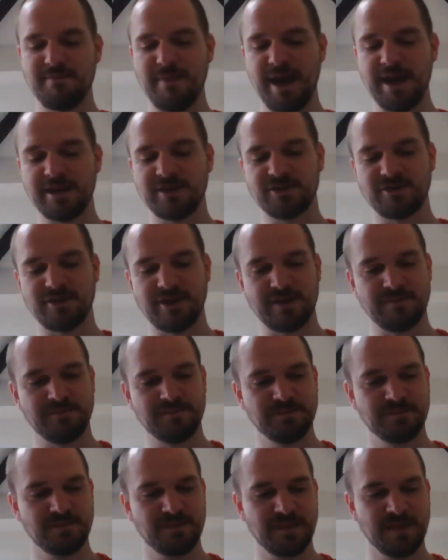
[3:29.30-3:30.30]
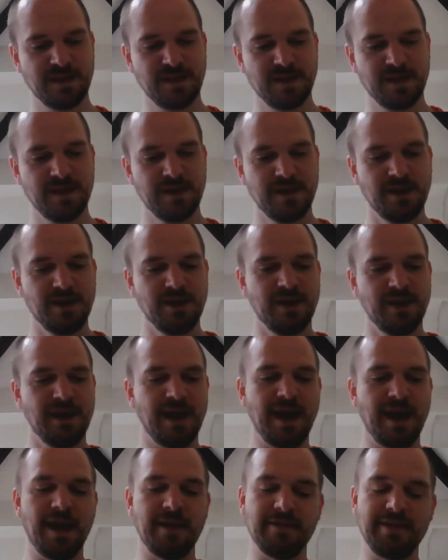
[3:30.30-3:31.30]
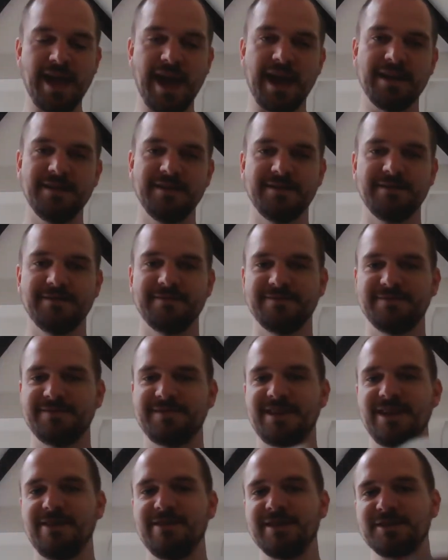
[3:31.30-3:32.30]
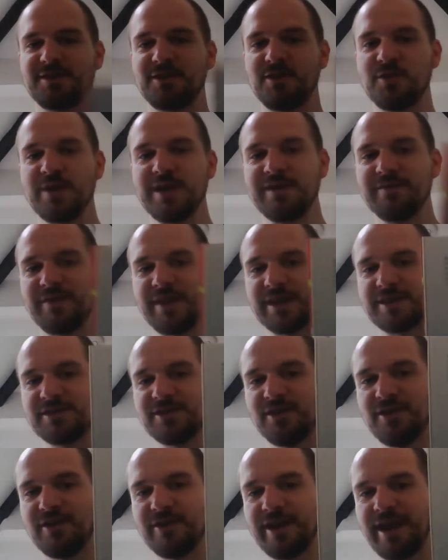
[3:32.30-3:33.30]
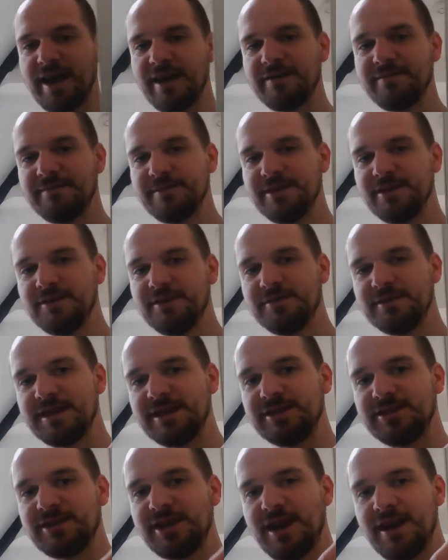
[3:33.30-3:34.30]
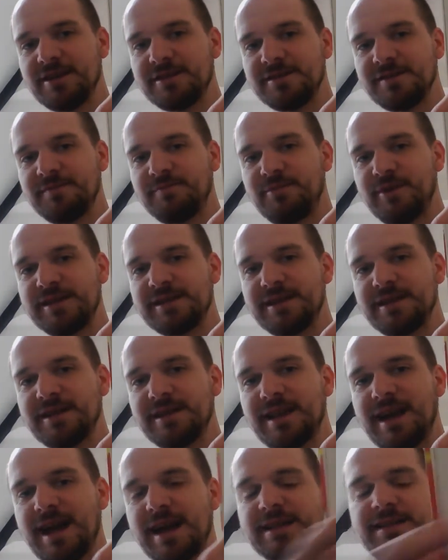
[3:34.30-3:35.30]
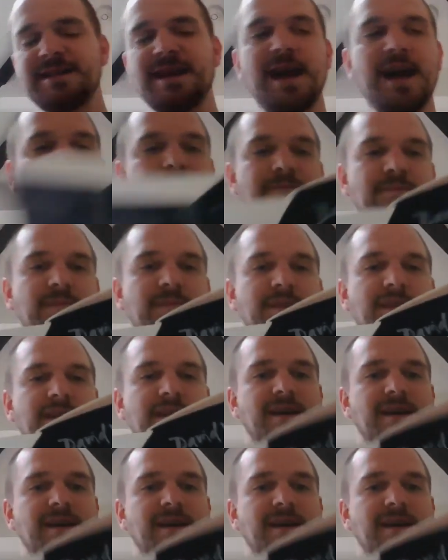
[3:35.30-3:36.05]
matron, and then there is Queen Victoria, who was in charge of Britain at that time,